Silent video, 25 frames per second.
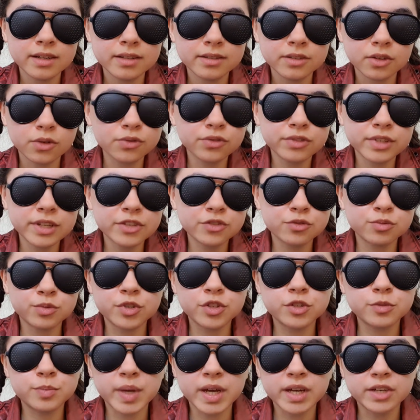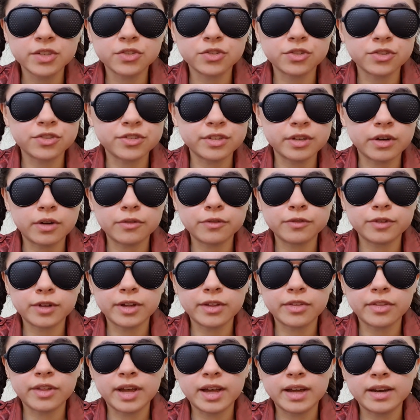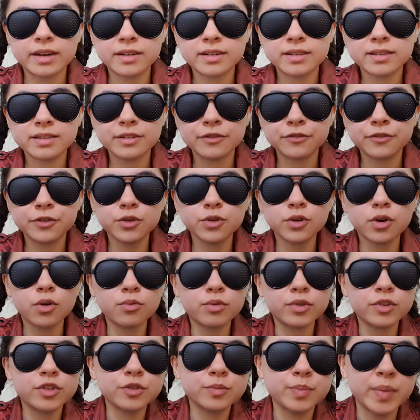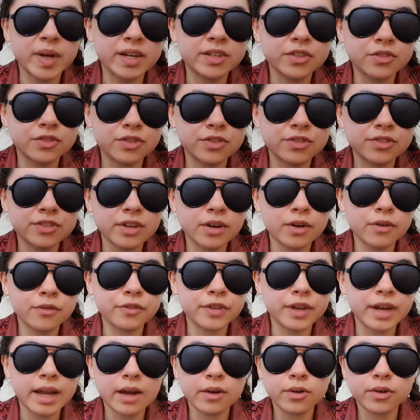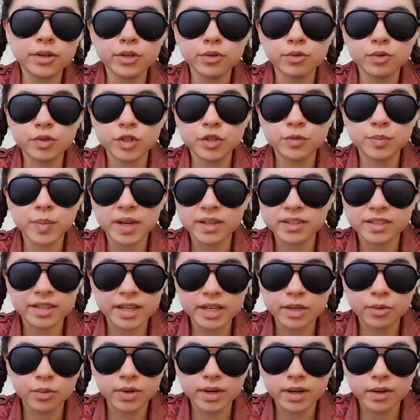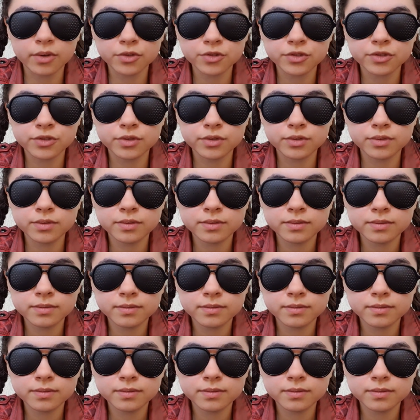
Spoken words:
Don't disrespect yourself like that. If you don't respect yourself, then how can you expect anyone else to?